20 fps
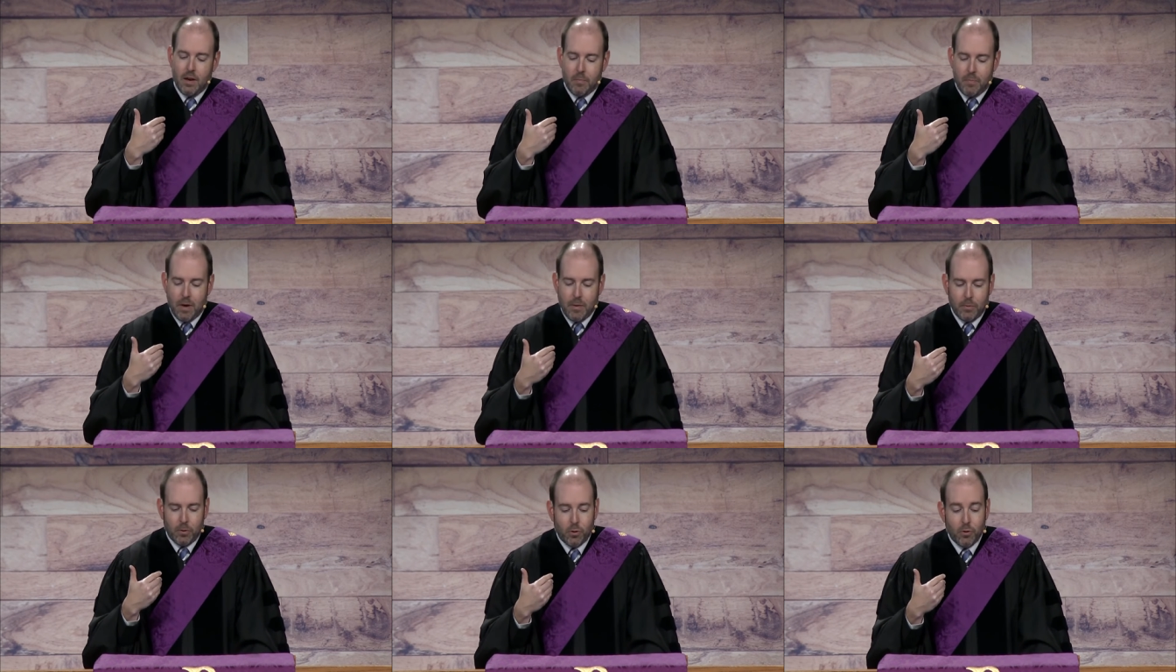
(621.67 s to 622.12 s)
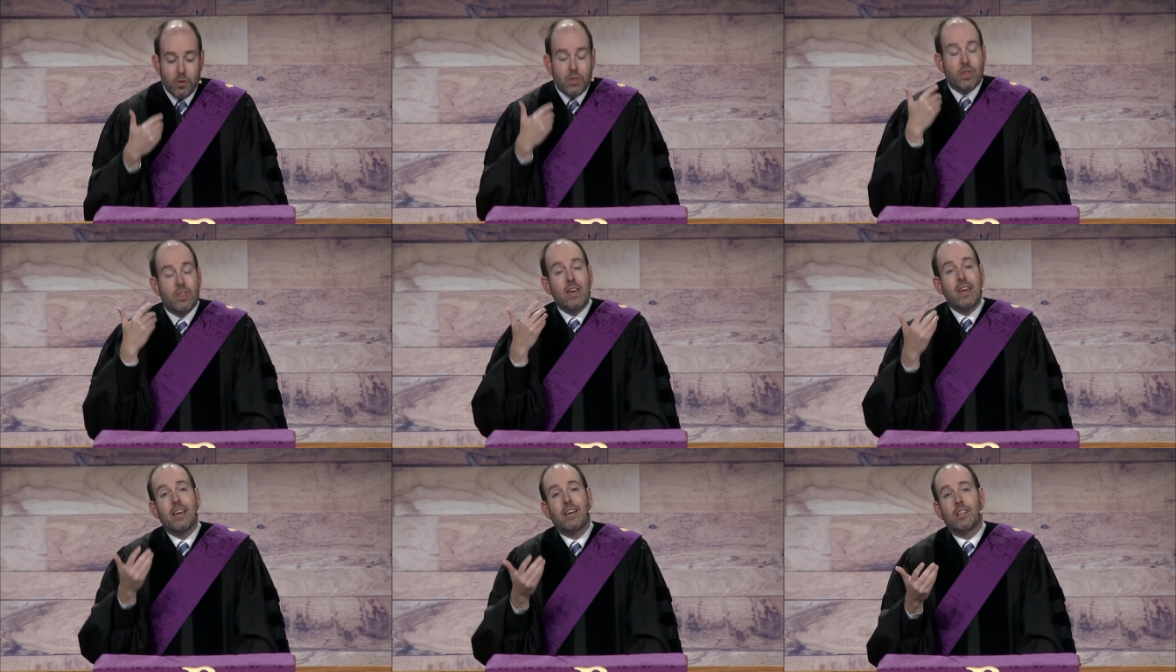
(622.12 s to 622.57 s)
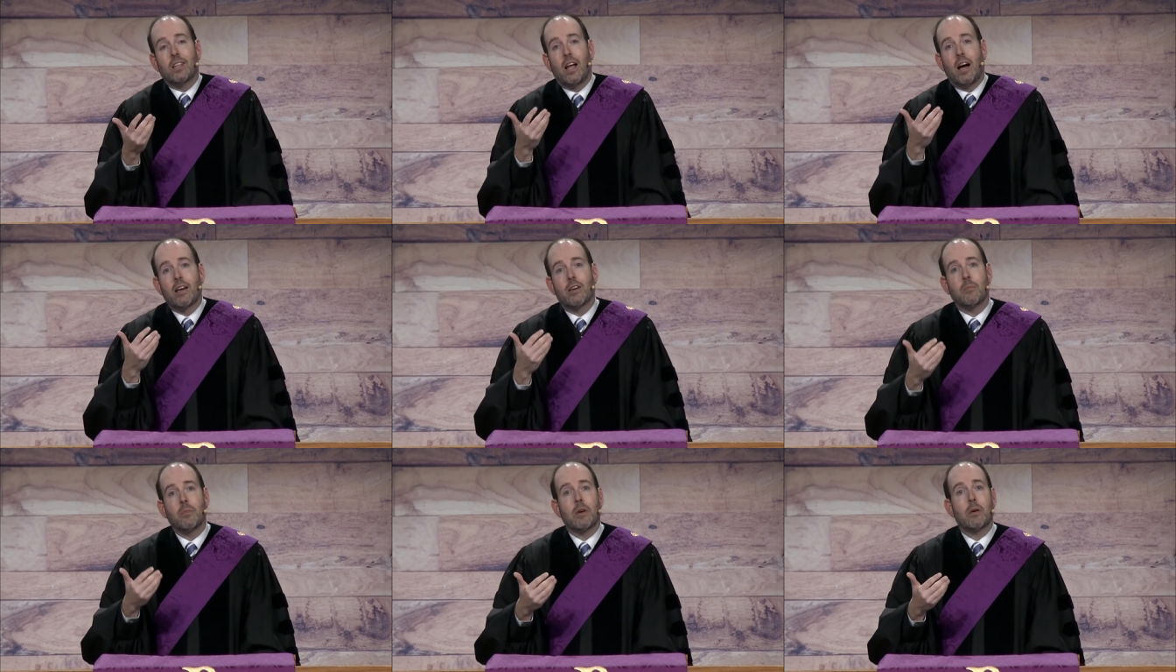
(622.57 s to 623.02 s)
people who think
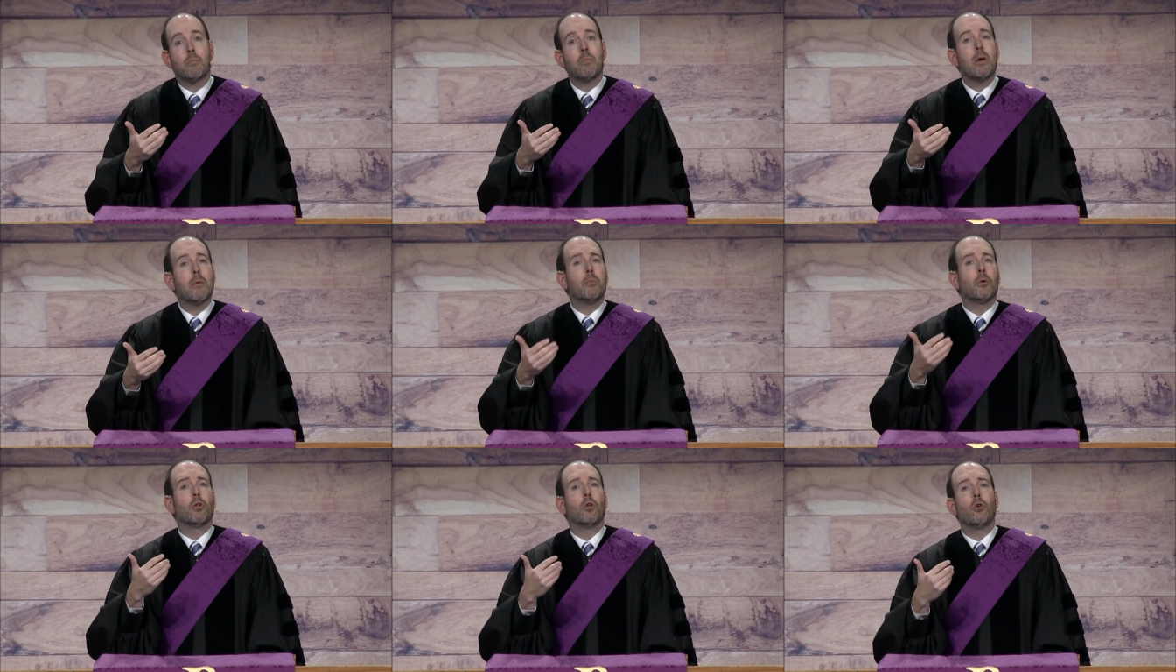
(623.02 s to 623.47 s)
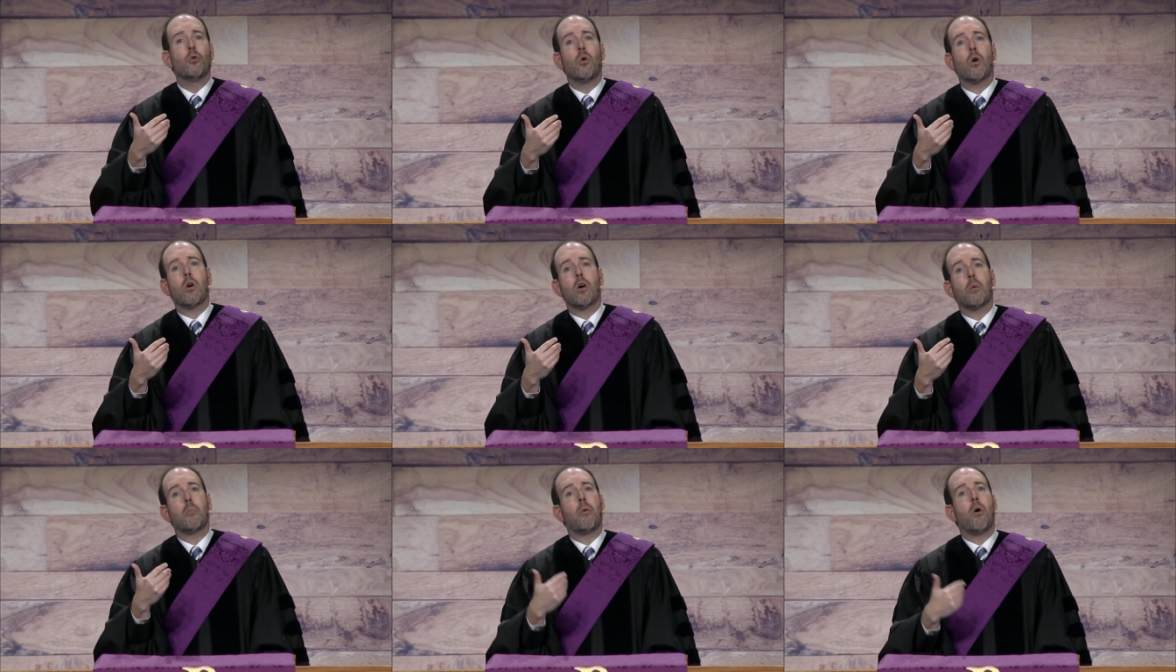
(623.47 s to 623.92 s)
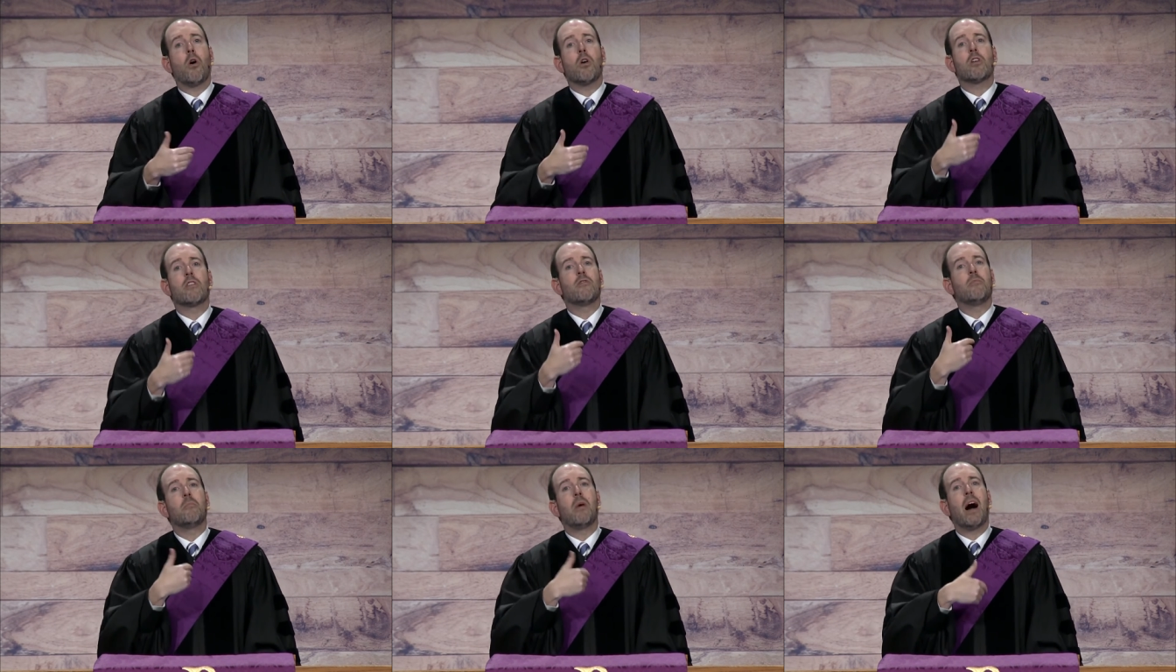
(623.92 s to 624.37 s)
like me, people who are a
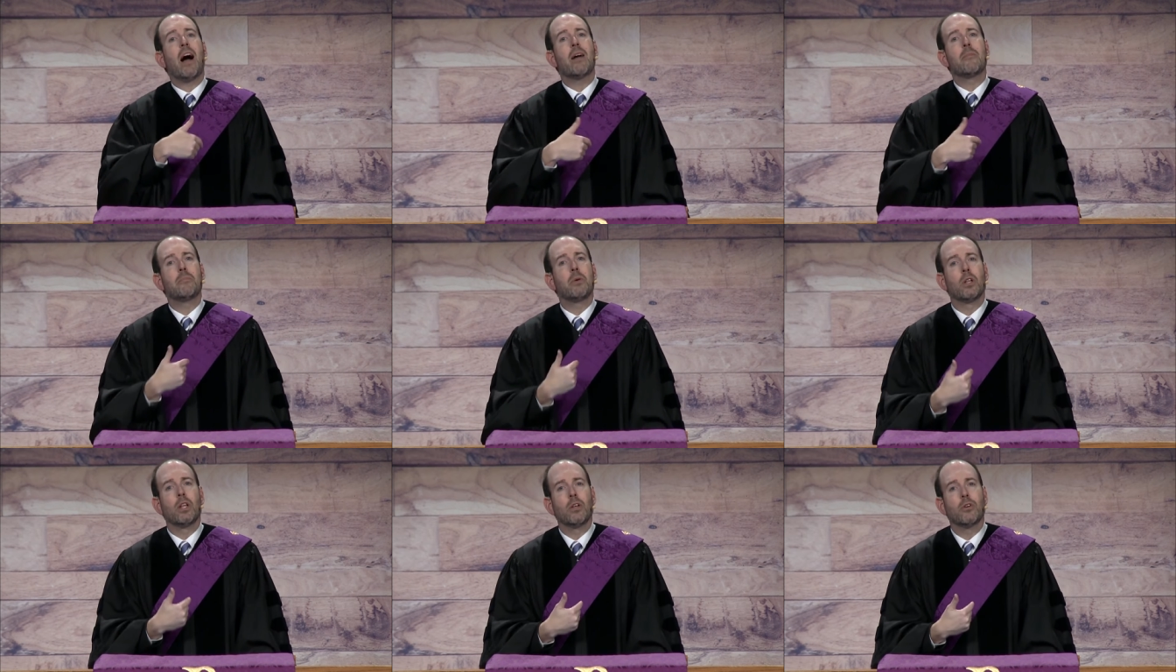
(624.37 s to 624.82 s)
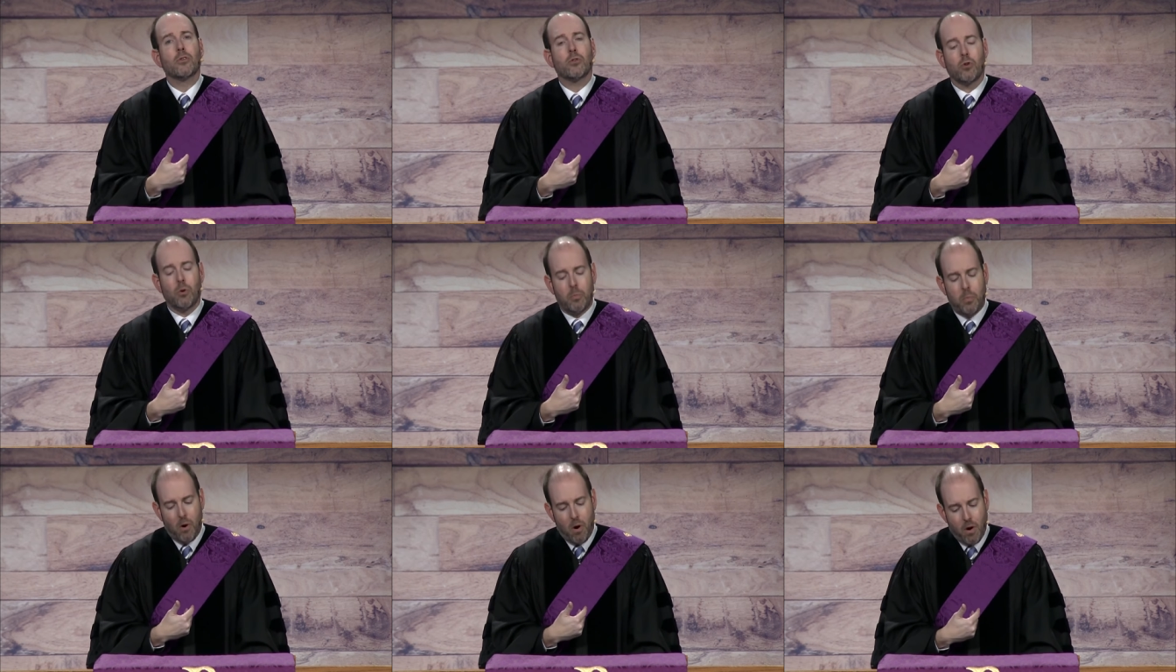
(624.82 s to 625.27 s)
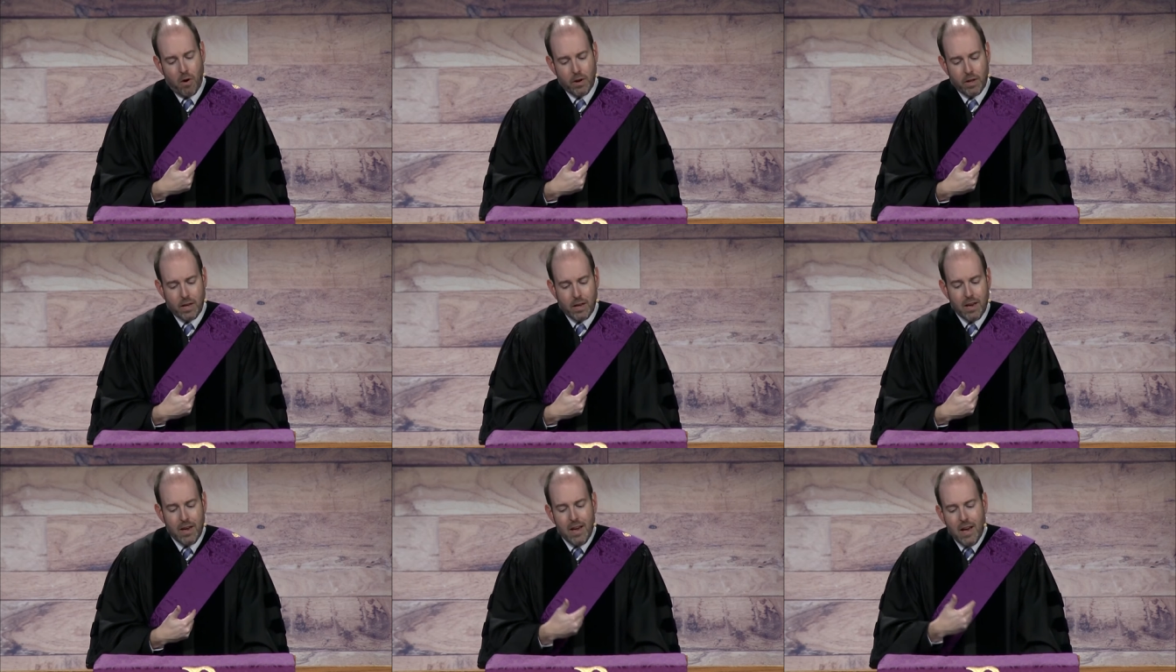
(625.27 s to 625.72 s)
part of my political
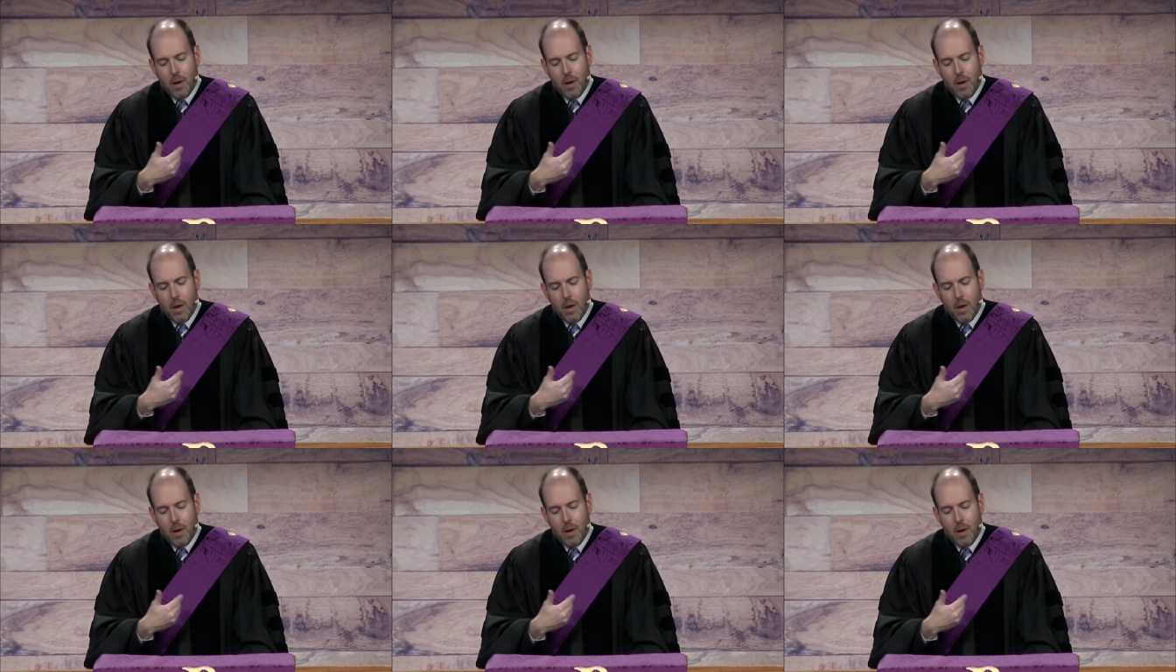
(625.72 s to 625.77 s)
party,